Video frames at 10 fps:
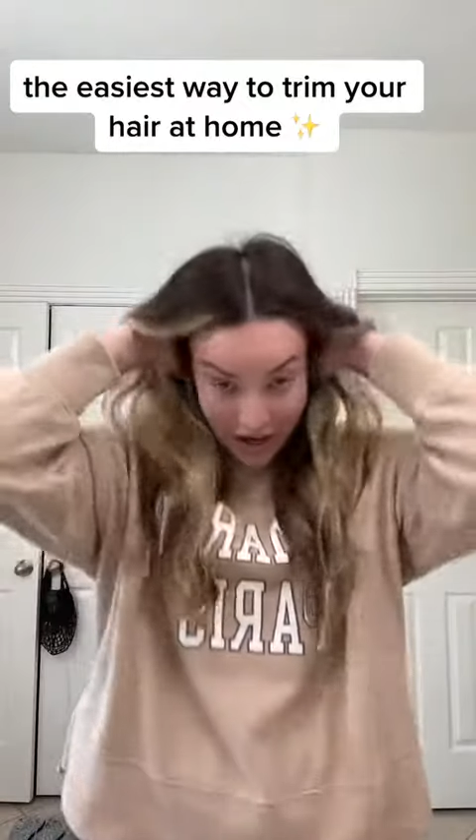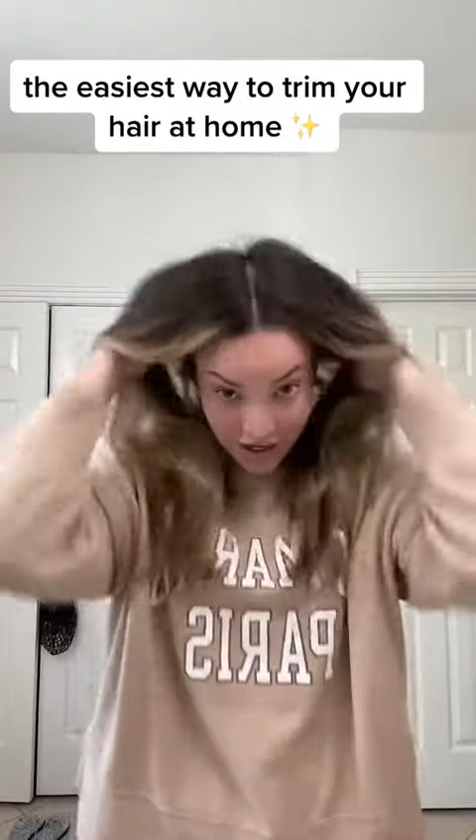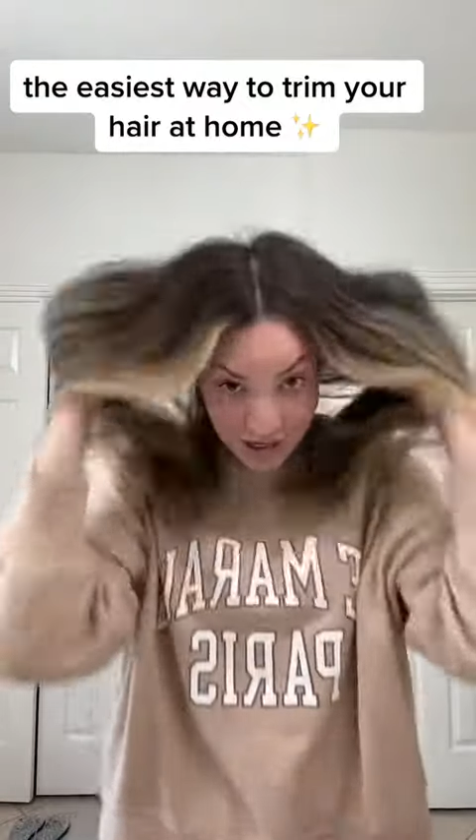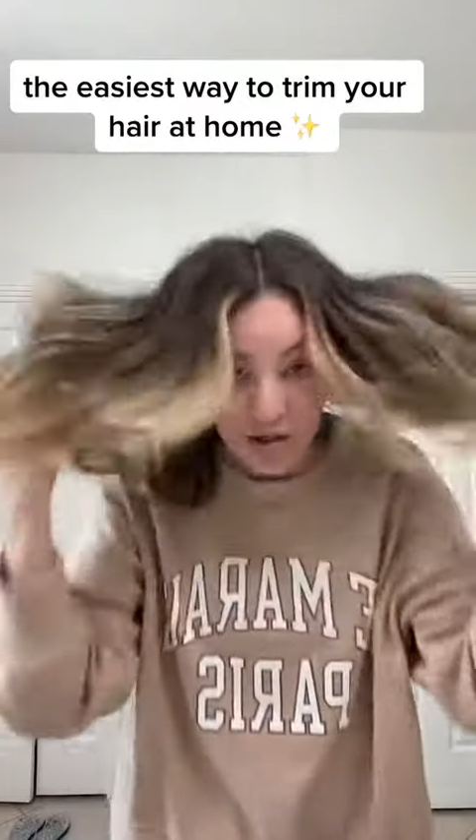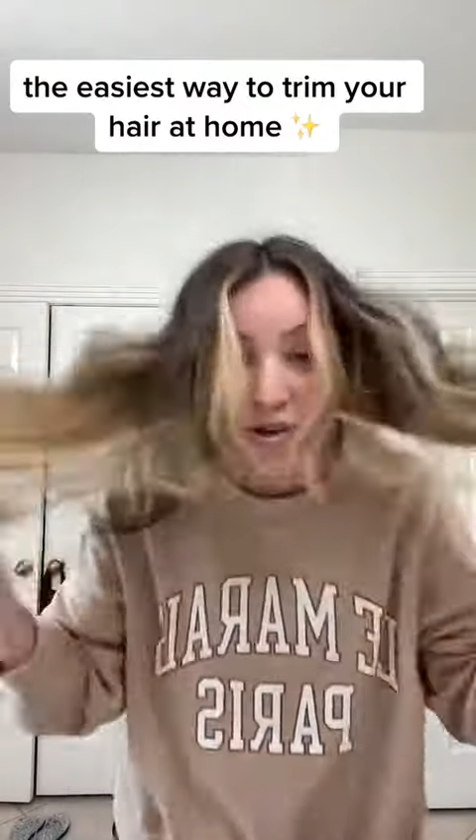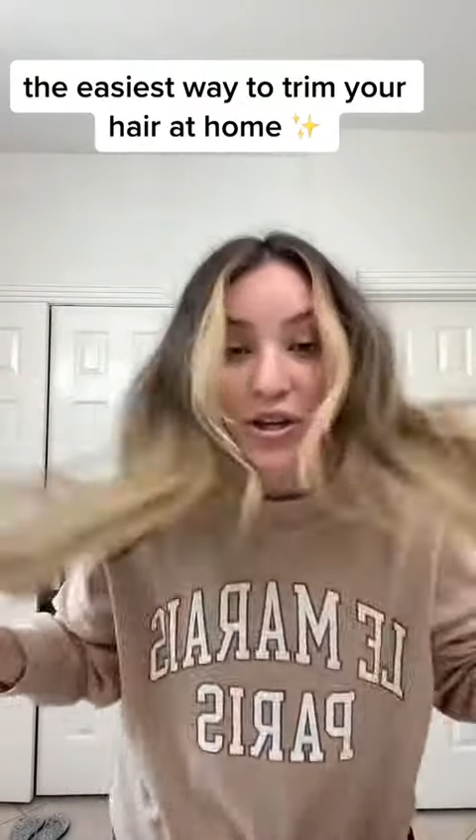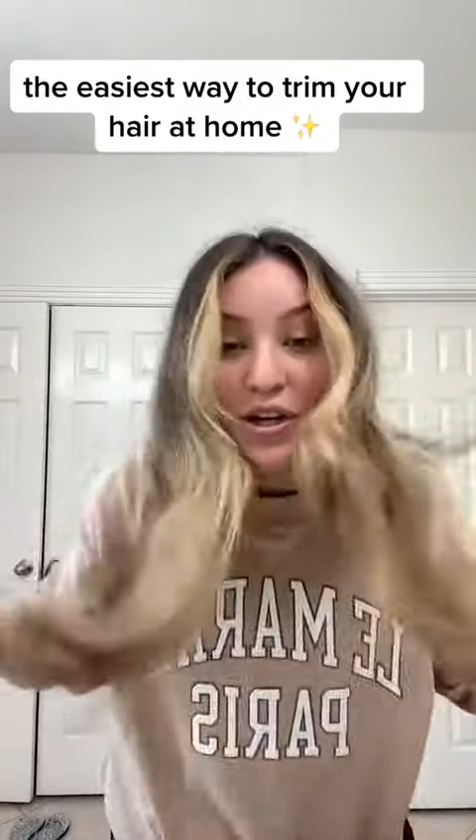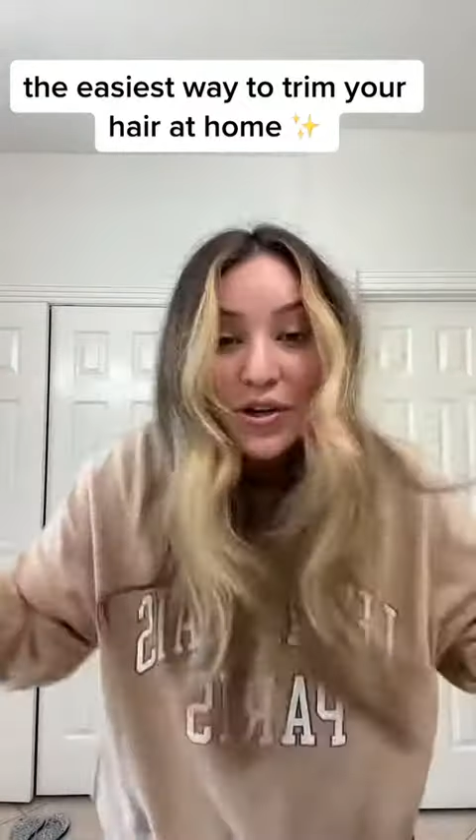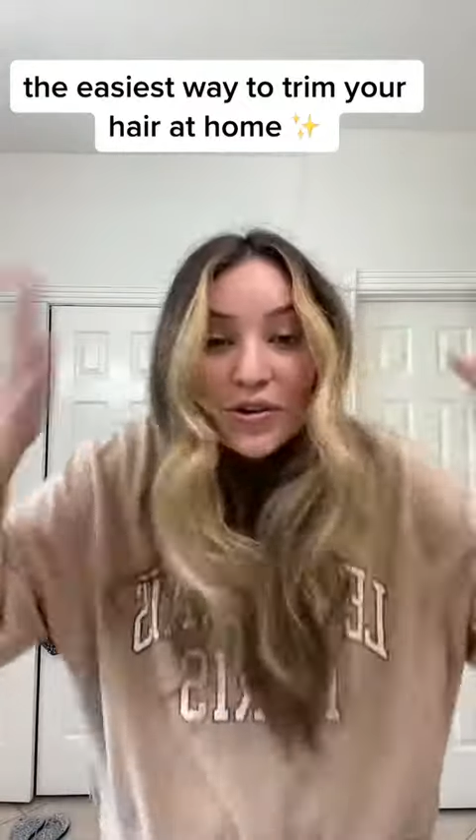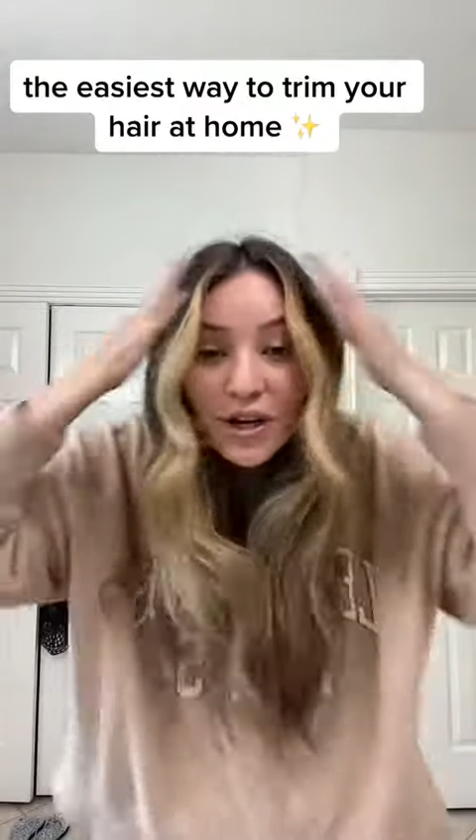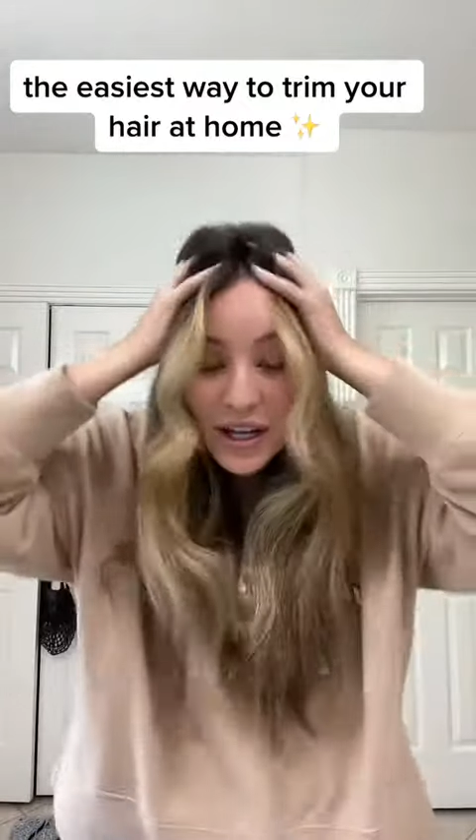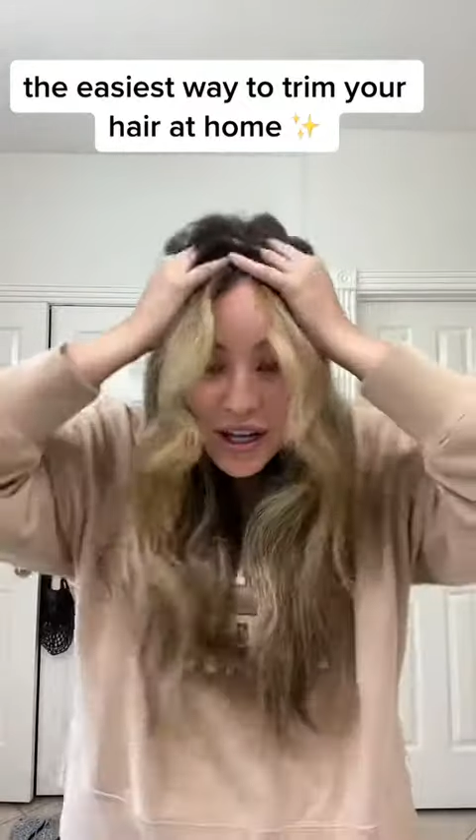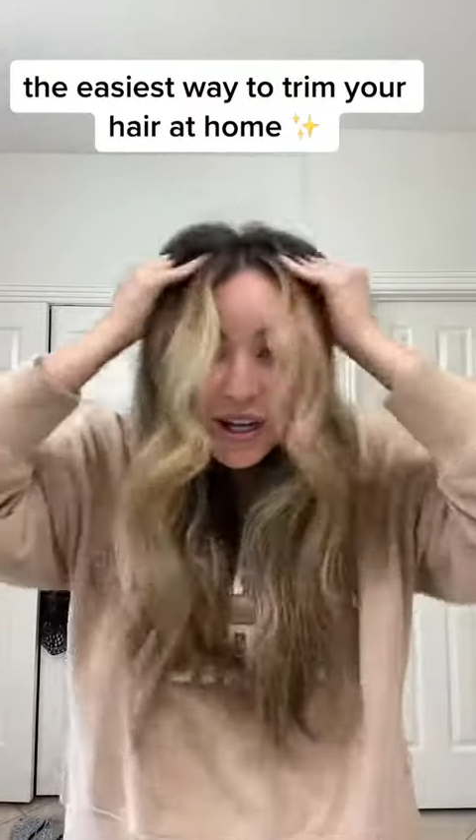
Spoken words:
control you.